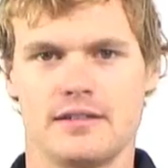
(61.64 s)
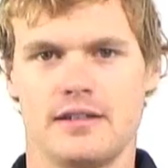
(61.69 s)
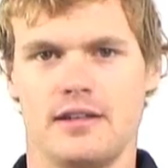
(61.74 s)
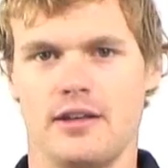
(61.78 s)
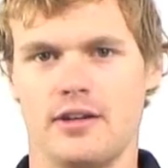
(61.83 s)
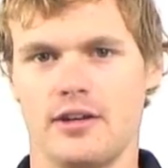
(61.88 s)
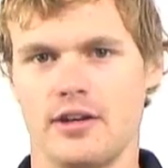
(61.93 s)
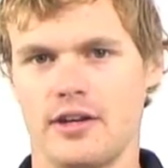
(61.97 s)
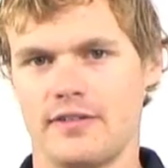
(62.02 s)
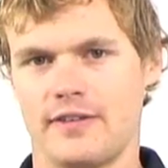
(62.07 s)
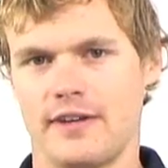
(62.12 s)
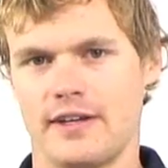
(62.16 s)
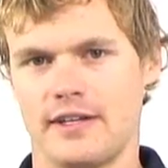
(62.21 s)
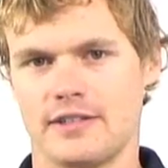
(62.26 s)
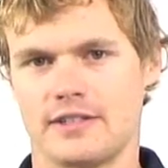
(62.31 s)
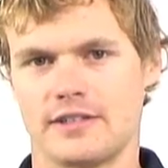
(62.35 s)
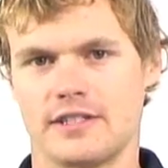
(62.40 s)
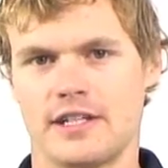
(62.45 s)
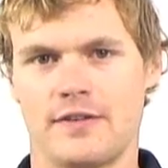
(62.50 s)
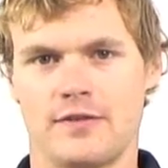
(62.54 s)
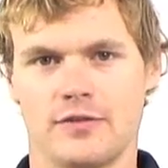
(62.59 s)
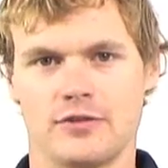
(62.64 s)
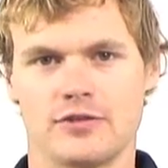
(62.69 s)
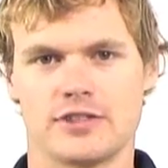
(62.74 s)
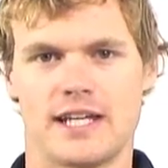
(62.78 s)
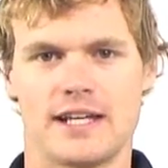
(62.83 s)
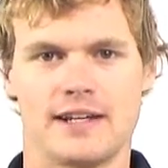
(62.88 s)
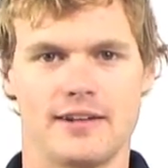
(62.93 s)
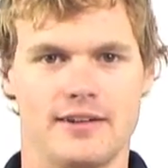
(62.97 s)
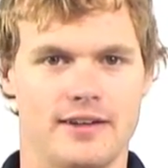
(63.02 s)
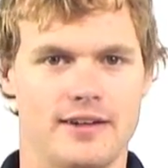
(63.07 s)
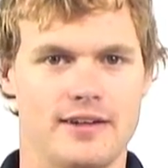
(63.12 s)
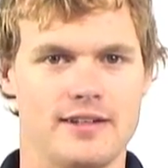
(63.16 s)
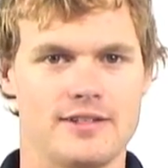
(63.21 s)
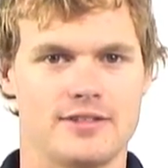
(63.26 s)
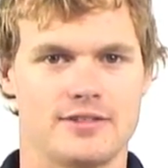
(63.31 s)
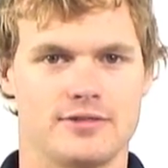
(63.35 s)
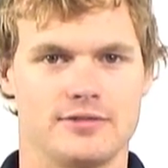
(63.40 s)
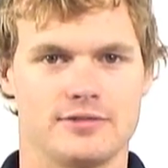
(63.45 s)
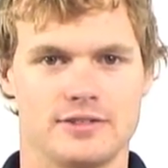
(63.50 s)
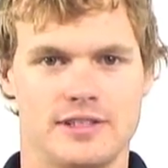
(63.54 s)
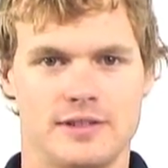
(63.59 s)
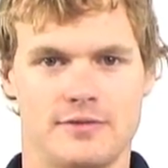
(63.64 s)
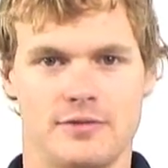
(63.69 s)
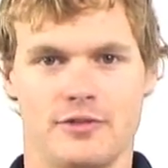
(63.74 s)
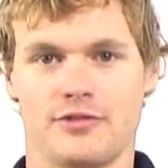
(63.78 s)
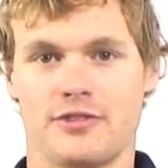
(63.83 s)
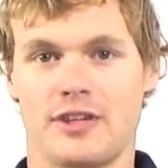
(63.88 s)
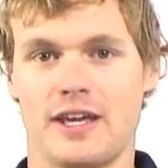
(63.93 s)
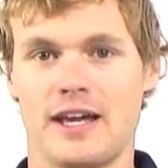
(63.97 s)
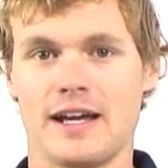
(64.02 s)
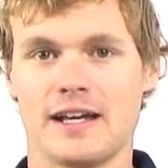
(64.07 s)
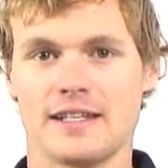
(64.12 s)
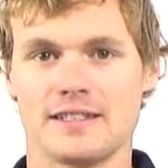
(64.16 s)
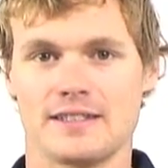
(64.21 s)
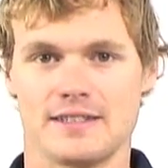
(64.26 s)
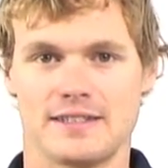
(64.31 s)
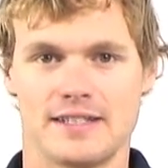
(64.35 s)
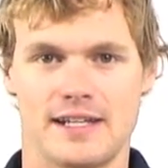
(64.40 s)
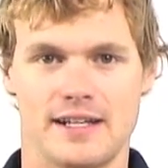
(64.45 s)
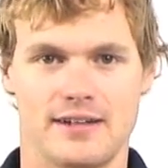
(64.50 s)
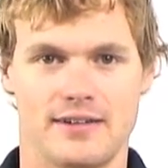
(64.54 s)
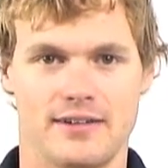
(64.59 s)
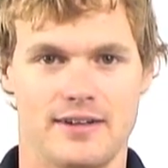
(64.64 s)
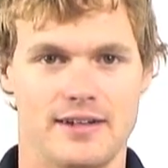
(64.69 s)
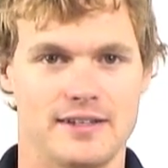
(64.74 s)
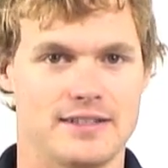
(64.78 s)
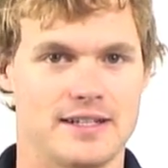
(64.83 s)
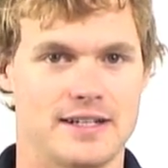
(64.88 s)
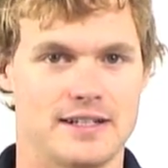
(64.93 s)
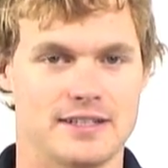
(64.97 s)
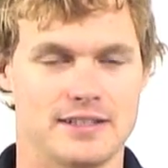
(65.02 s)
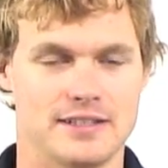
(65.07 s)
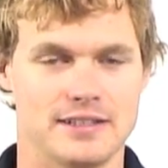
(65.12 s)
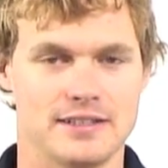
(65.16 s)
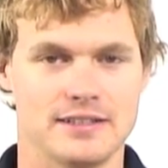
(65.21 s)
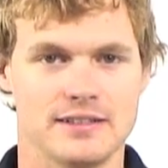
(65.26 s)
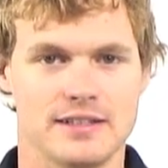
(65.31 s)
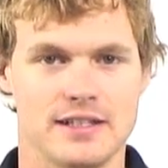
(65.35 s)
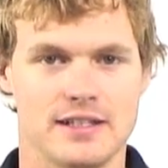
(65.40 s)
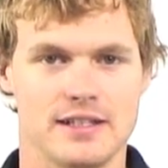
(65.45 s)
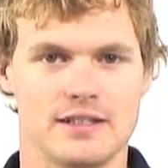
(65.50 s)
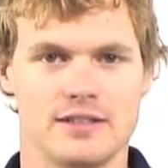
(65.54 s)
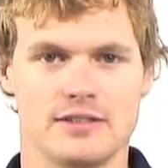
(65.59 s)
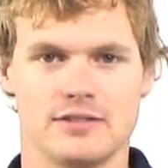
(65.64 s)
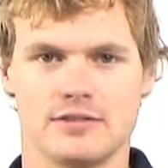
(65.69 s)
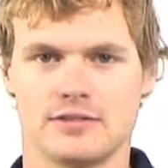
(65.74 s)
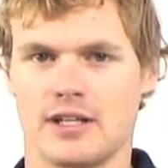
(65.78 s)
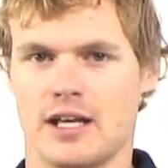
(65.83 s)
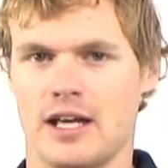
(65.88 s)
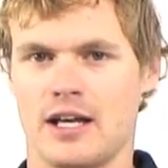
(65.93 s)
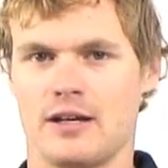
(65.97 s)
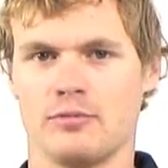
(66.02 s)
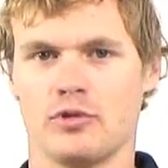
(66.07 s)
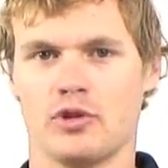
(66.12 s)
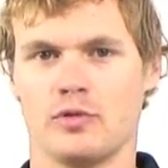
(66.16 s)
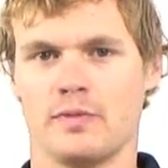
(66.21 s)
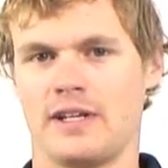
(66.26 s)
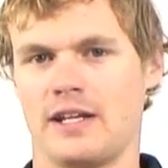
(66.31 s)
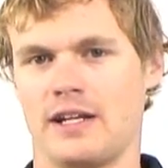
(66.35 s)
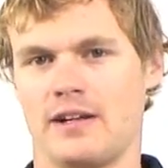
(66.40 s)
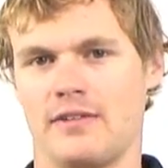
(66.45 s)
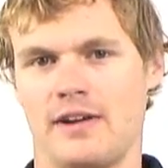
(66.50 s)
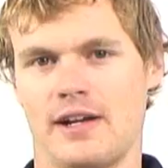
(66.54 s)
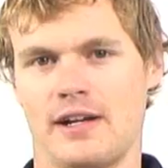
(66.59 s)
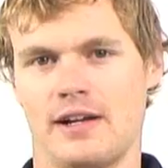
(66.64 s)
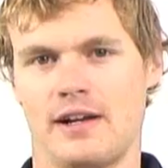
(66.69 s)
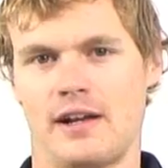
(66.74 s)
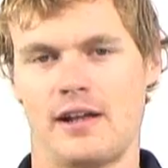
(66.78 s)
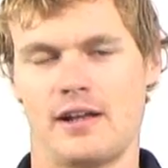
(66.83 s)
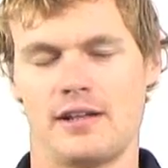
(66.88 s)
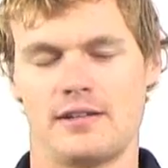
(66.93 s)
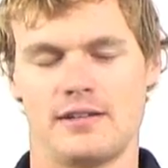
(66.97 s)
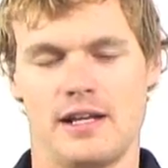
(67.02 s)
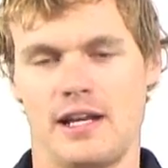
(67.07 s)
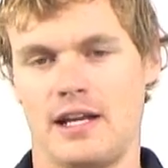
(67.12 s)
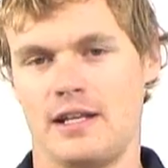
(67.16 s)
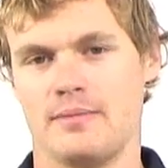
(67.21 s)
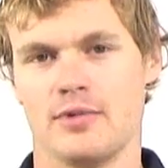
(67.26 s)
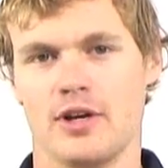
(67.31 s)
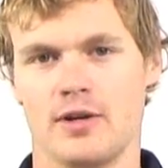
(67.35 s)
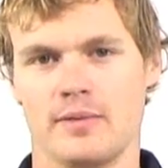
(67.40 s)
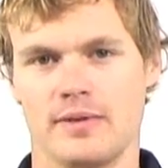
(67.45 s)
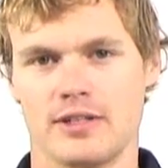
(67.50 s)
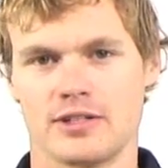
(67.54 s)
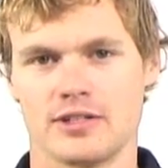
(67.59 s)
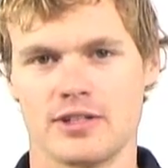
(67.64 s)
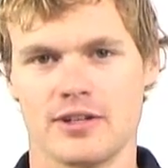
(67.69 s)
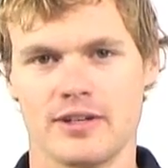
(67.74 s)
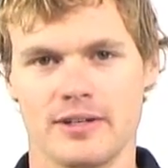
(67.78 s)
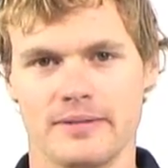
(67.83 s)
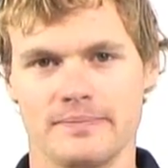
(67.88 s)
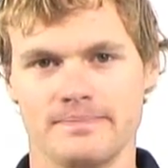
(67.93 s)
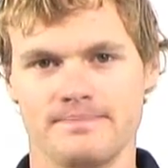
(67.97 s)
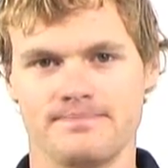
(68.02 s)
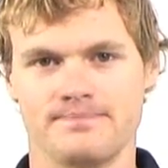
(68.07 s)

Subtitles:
the Earth has several satellites, several thousand satellites actually, orbiting around it at any moment in time.